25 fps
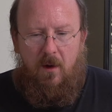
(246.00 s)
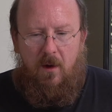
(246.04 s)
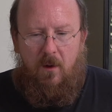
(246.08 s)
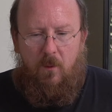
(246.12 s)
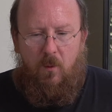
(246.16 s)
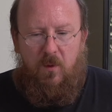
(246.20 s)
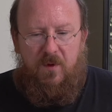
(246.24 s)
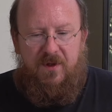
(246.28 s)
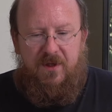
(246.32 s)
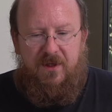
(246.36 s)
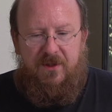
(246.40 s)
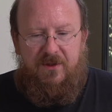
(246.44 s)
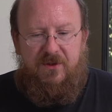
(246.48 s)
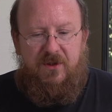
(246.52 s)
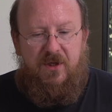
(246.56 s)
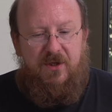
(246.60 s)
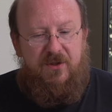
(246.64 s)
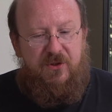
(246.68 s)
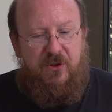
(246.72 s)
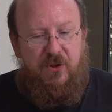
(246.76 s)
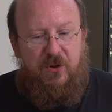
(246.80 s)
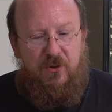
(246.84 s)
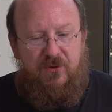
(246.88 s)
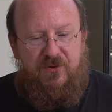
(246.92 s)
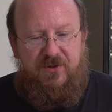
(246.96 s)
With a
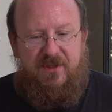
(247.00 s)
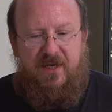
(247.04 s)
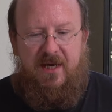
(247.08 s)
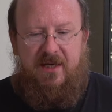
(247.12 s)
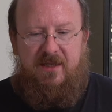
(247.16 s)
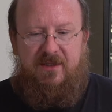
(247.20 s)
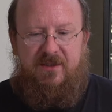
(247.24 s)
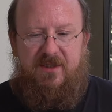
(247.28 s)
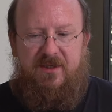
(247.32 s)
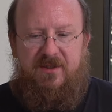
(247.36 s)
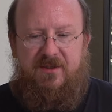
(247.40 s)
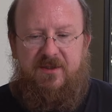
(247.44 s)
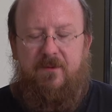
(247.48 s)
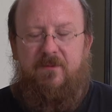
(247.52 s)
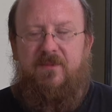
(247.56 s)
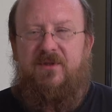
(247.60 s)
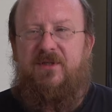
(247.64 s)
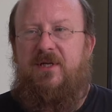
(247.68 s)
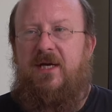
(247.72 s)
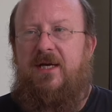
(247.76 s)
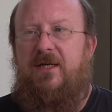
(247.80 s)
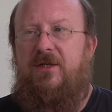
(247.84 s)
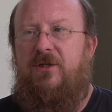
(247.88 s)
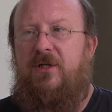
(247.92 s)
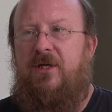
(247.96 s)
2-stack system,
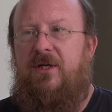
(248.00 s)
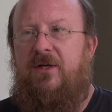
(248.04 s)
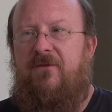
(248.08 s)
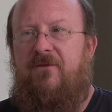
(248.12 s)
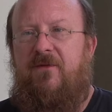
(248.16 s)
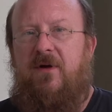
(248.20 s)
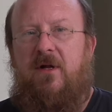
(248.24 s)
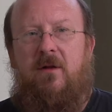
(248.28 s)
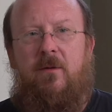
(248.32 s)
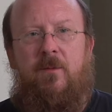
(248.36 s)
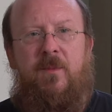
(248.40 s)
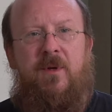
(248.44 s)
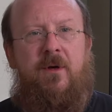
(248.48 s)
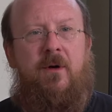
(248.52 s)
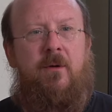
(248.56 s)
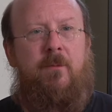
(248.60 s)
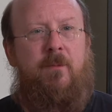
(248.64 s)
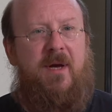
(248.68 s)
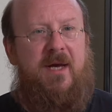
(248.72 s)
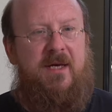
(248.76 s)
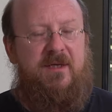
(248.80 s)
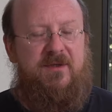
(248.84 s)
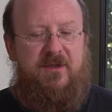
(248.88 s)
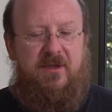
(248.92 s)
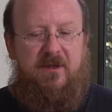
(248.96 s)
staging and development are
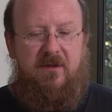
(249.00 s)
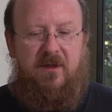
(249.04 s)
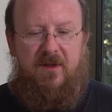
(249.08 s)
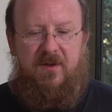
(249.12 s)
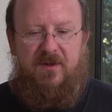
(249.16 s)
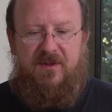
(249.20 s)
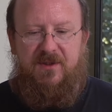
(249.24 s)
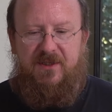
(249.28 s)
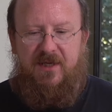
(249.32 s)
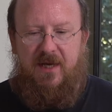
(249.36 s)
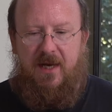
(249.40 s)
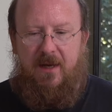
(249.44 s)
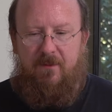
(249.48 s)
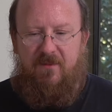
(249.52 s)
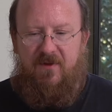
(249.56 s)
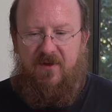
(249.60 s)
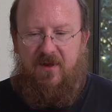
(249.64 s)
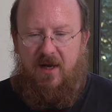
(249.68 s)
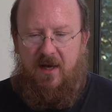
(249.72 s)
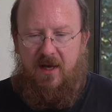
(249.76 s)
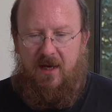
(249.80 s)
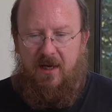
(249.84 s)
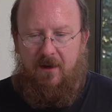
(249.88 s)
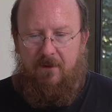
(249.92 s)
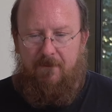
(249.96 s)
basically the same
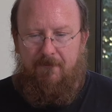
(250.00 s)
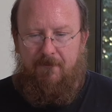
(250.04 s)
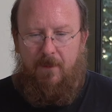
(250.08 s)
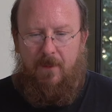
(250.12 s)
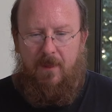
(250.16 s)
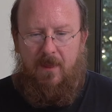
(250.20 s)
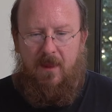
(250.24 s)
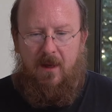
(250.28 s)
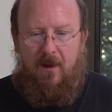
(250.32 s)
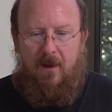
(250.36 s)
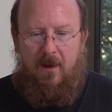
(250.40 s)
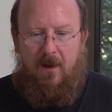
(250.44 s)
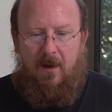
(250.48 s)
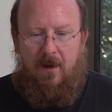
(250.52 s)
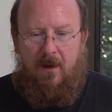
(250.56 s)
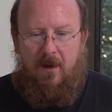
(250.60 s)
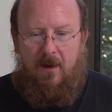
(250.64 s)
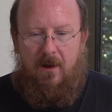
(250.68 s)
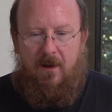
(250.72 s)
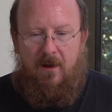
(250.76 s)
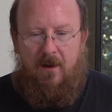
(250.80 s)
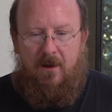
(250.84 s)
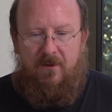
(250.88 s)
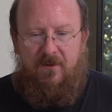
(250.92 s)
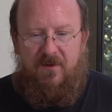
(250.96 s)
thing.
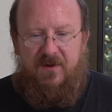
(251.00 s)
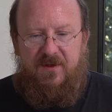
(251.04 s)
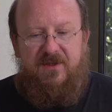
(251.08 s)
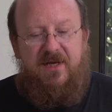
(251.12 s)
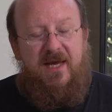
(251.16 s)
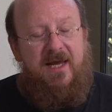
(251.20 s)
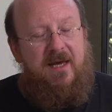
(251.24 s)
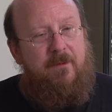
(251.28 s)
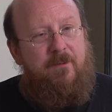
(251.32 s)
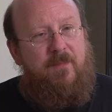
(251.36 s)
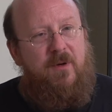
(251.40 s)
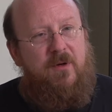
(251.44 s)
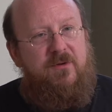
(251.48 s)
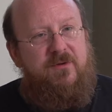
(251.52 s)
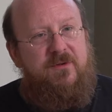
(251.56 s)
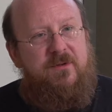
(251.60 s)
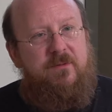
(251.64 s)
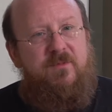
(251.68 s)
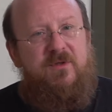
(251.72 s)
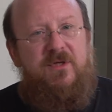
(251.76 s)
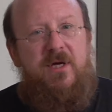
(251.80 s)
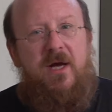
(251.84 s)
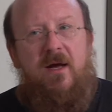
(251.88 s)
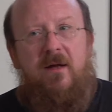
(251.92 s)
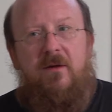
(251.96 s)
This can pose
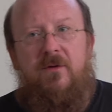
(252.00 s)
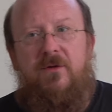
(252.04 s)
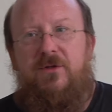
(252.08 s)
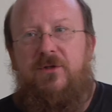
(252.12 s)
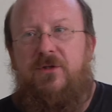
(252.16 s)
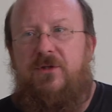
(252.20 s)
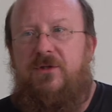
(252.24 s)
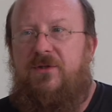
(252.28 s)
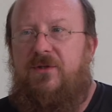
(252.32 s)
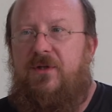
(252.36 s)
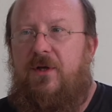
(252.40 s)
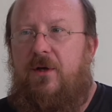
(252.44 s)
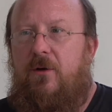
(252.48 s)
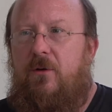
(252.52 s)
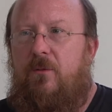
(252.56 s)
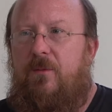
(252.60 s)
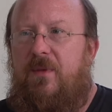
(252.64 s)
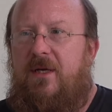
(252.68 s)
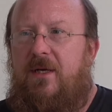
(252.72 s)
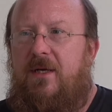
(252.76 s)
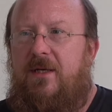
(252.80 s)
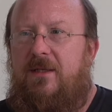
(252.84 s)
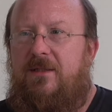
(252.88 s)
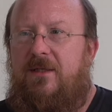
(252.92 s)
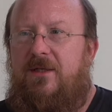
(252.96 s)
some challenges, though,
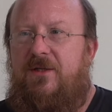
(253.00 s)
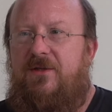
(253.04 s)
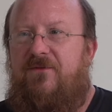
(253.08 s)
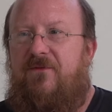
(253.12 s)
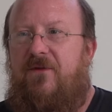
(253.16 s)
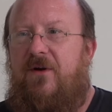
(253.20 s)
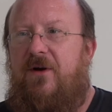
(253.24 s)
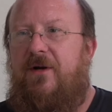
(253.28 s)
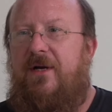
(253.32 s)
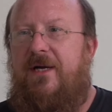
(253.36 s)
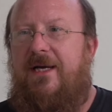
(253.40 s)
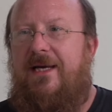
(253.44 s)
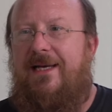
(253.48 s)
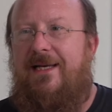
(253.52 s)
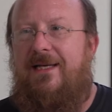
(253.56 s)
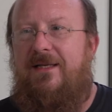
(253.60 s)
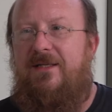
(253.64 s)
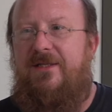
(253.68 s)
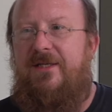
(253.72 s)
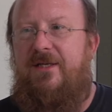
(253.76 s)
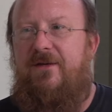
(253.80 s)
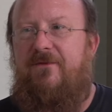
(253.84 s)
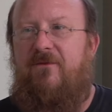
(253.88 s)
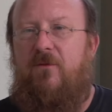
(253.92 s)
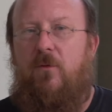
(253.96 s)
because it is very
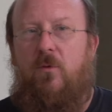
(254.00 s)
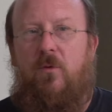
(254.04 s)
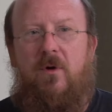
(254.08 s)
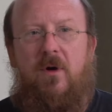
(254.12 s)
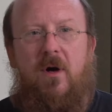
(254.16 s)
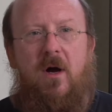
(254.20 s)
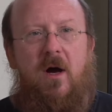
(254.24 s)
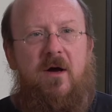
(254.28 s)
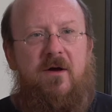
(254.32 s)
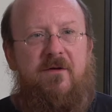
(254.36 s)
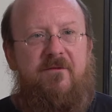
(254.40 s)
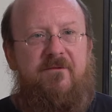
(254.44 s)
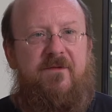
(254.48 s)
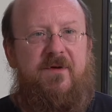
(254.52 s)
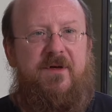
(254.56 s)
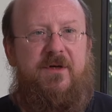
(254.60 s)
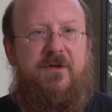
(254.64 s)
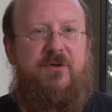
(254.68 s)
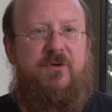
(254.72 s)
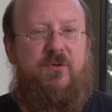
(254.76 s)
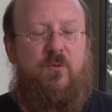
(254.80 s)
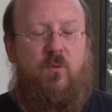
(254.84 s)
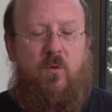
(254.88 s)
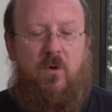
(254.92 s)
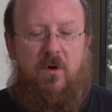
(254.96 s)
easy for
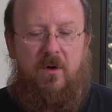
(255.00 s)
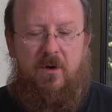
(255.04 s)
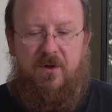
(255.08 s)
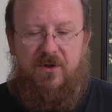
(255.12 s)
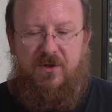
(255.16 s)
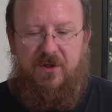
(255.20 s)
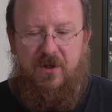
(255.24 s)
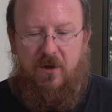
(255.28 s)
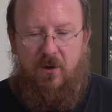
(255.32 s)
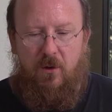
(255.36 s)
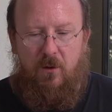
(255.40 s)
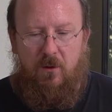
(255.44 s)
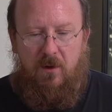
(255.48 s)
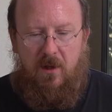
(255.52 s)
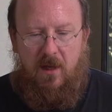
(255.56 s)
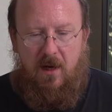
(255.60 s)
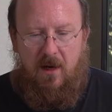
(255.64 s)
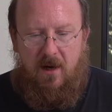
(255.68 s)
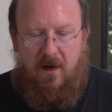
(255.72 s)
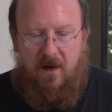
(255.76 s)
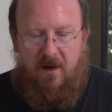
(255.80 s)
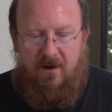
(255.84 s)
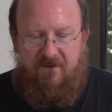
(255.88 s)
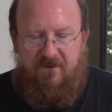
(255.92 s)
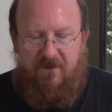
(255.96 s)
unfinished work to go
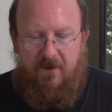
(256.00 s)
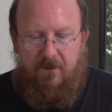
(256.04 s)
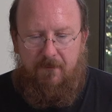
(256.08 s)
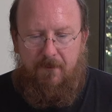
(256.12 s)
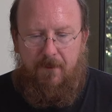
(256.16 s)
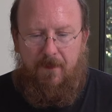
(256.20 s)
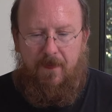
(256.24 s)
live.